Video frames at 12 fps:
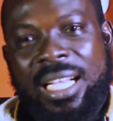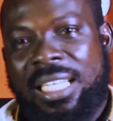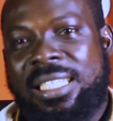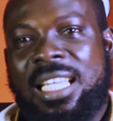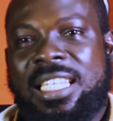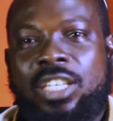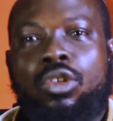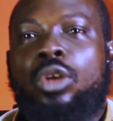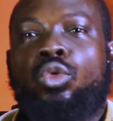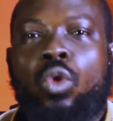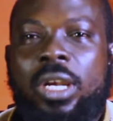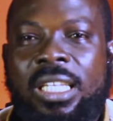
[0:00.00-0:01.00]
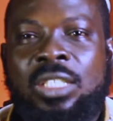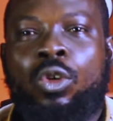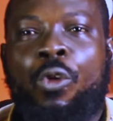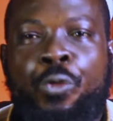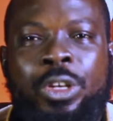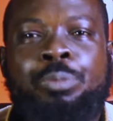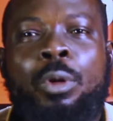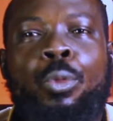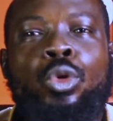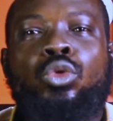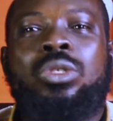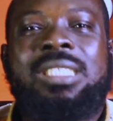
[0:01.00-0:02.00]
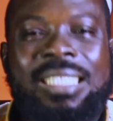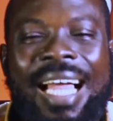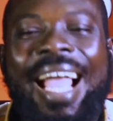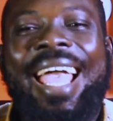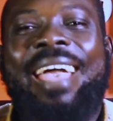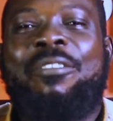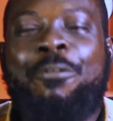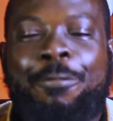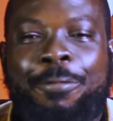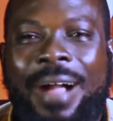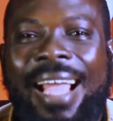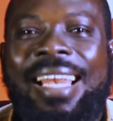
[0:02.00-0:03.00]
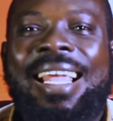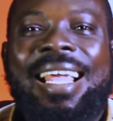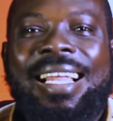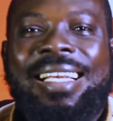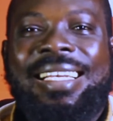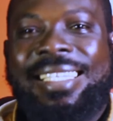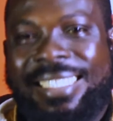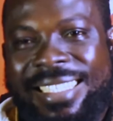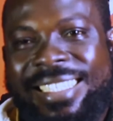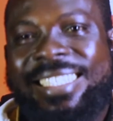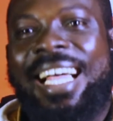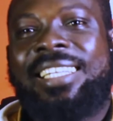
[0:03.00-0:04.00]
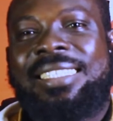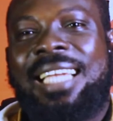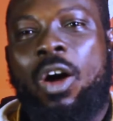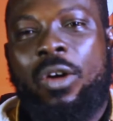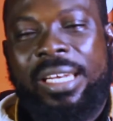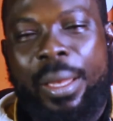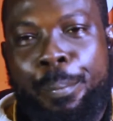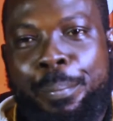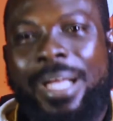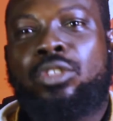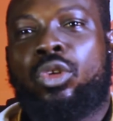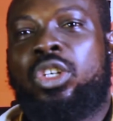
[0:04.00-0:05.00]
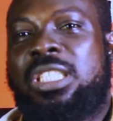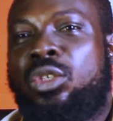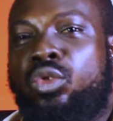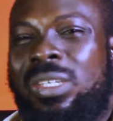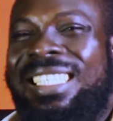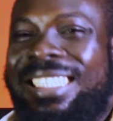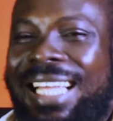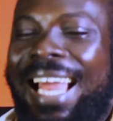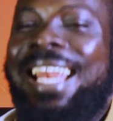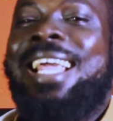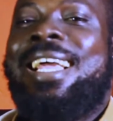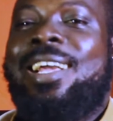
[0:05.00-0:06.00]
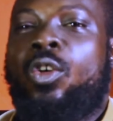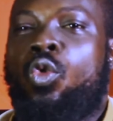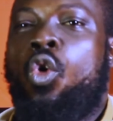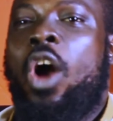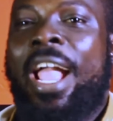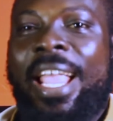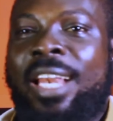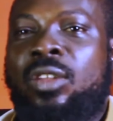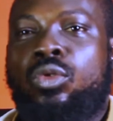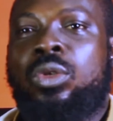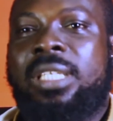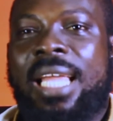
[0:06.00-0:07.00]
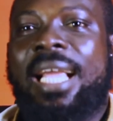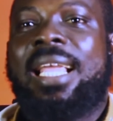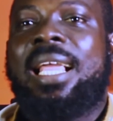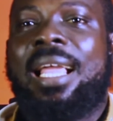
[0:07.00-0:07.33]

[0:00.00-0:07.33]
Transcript: is a serious condition of which people should try and find natural or the best solution to it than going in to take